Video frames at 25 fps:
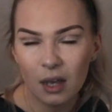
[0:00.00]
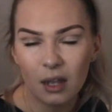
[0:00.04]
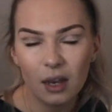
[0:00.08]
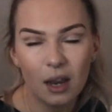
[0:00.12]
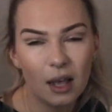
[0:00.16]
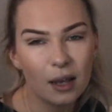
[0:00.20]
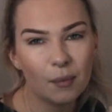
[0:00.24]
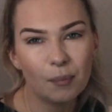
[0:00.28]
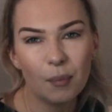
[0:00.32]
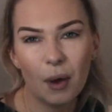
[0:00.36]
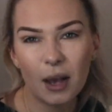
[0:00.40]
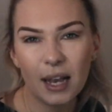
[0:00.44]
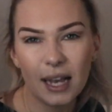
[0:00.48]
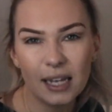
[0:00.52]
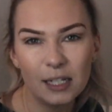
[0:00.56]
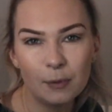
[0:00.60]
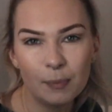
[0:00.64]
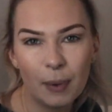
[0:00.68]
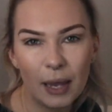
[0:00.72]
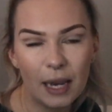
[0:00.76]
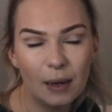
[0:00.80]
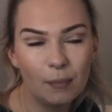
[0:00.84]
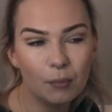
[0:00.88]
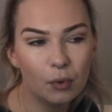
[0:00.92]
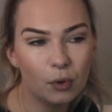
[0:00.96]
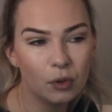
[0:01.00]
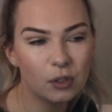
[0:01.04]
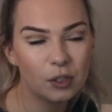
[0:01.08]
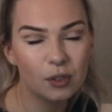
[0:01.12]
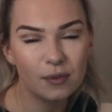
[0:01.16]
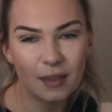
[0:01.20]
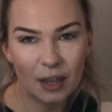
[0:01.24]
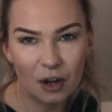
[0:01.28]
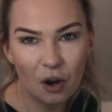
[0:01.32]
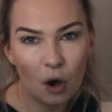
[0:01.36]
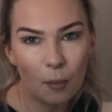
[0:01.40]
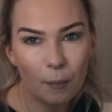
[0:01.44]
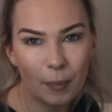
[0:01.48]
Like, I guess pin boards.
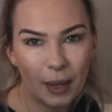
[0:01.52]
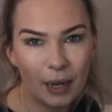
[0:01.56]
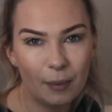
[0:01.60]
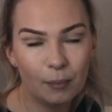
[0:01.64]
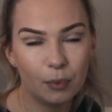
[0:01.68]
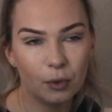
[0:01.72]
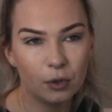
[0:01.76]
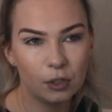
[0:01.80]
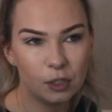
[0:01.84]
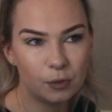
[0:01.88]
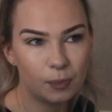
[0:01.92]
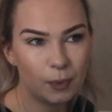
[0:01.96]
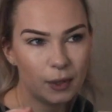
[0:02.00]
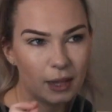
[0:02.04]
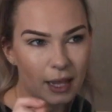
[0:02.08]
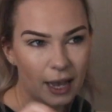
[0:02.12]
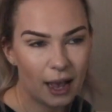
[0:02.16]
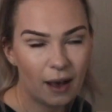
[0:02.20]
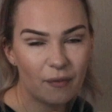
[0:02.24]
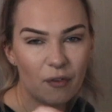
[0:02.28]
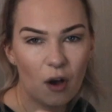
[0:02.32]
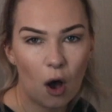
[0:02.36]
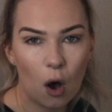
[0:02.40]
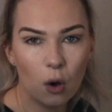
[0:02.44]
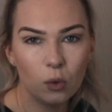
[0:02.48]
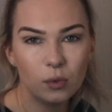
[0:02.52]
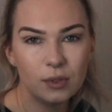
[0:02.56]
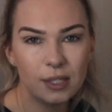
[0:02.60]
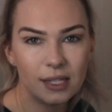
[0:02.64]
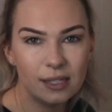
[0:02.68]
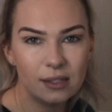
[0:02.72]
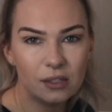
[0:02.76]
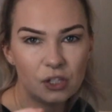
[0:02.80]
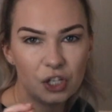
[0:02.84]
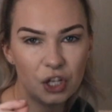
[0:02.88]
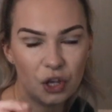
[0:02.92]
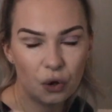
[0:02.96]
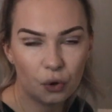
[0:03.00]
They're not pin boards, but they have holes
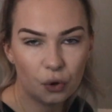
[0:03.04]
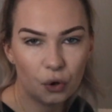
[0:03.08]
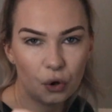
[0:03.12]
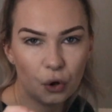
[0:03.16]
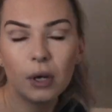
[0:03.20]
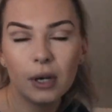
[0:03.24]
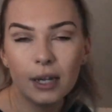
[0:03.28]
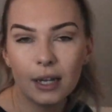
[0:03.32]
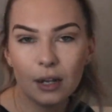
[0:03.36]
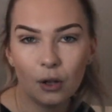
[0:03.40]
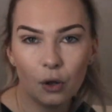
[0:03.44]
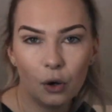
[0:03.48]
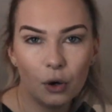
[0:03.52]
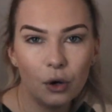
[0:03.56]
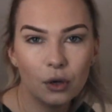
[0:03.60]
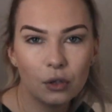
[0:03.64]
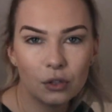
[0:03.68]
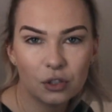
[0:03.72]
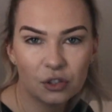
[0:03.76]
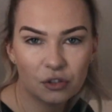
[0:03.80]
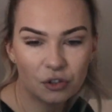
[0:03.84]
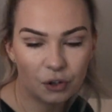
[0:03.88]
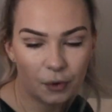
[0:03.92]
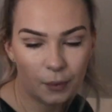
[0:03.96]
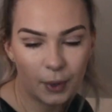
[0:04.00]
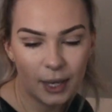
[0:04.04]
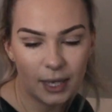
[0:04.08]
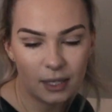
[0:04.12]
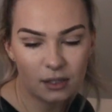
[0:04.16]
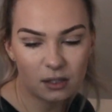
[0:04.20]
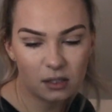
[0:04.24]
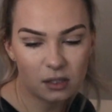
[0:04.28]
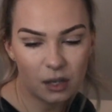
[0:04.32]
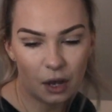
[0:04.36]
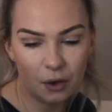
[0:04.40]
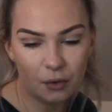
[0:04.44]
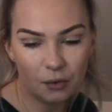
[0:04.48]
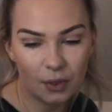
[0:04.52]
in so you can put little hooks through it.
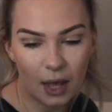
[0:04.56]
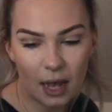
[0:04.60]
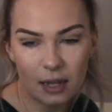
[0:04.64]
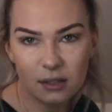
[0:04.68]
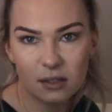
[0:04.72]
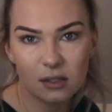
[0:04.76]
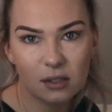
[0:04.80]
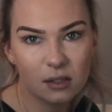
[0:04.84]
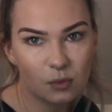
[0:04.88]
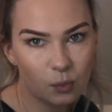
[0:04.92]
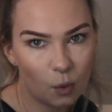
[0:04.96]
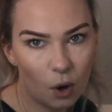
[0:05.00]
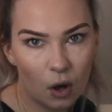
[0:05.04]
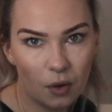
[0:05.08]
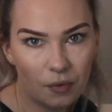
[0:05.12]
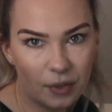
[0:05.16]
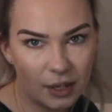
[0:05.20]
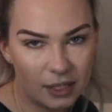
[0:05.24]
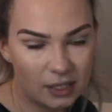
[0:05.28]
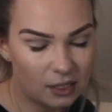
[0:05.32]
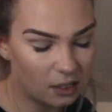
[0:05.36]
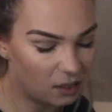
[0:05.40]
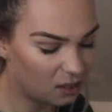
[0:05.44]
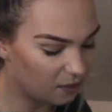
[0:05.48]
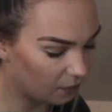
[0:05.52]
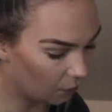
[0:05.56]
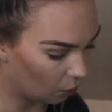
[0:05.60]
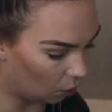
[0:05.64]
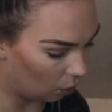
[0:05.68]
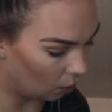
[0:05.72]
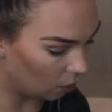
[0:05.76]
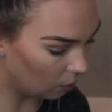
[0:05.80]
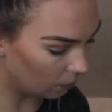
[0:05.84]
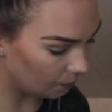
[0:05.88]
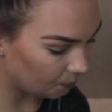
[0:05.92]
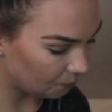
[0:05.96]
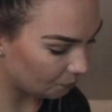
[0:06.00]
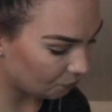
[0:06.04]
So that's what this is
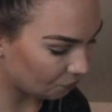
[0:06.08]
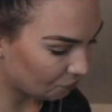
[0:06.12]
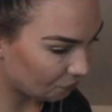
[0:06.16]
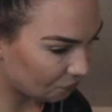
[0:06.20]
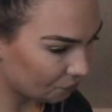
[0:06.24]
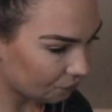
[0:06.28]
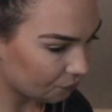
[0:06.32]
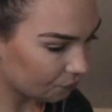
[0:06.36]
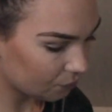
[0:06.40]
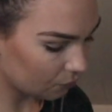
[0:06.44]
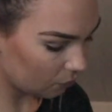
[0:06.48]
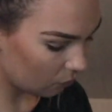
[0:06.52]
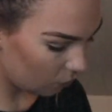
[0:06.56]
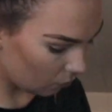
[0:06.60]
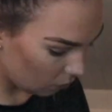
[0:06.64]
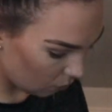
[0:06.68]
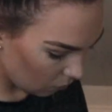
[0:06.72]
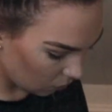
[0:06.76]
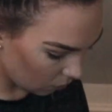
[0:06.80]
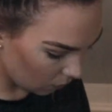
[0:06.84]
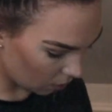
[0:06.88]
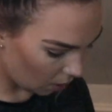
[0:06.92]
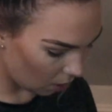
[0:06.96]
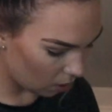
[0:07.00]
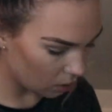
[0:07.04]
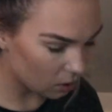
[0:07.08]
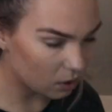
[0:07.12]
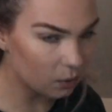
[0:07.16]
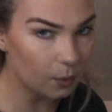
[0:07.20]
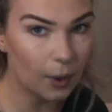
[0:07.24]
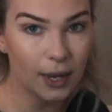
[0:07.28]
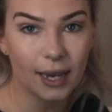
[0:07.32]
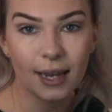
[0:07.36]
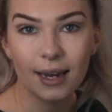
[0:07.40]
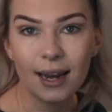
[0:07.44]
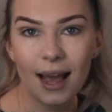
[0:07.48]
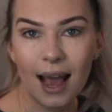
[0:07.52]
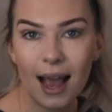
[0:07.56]
for. So
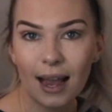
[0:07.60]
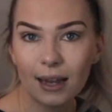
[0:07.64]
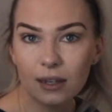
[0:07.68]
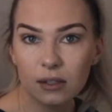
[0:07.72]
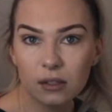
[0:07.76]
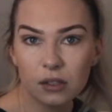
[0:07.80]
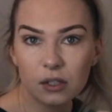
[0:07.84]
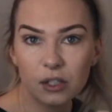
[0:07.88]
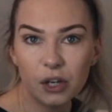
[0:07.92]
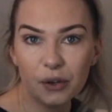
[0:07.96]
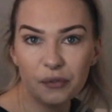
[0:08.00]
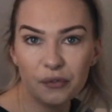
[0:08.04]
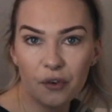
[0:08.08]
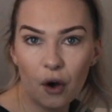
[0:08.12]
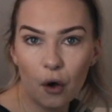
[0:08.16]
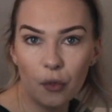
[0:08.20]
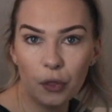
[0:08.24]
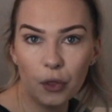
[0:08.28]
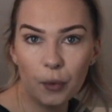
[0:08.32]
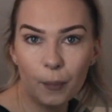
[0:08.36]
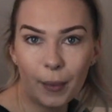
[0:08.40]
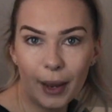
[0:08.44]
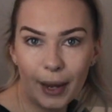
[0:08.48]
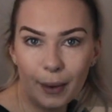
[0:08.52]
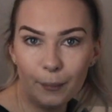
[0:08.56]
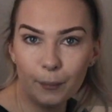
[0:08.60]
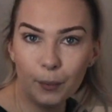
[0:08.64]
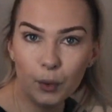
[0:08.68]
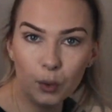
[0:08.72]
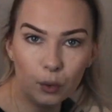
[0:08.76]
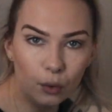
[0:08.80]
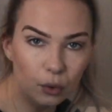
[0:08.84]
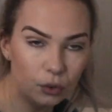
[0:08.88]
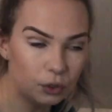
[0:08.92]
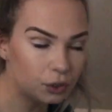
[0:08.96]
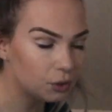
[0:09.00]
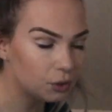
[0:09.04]
I can hang stuff on the pin board.